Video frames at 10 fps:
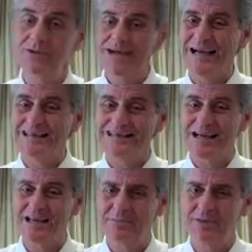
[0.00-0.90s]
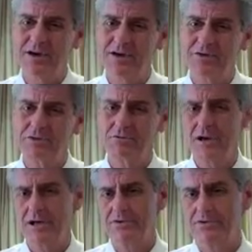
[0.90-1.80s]
we now take and put into the
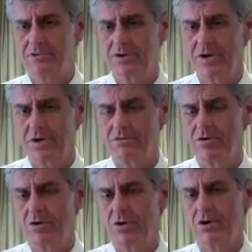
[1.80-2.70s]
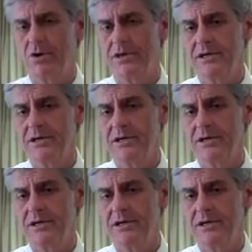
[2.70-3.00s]
ground to recover oil,